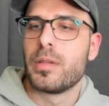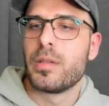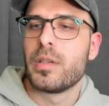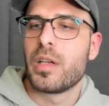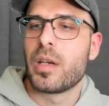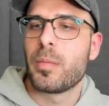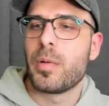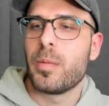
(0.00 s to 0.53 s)

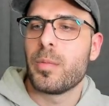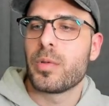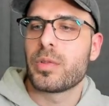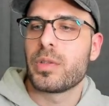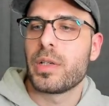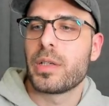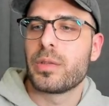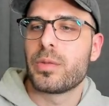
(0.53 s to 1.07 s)
I'm almost
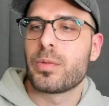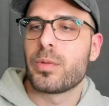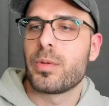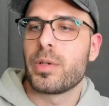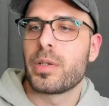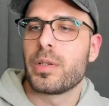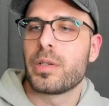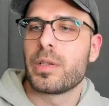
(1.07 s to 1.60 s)
like
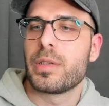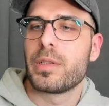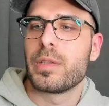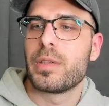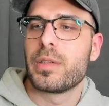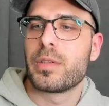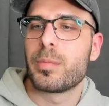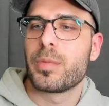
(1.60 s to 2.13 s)
drawing on it at
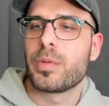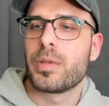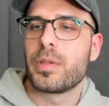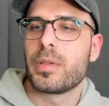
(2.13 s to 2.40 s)
this point.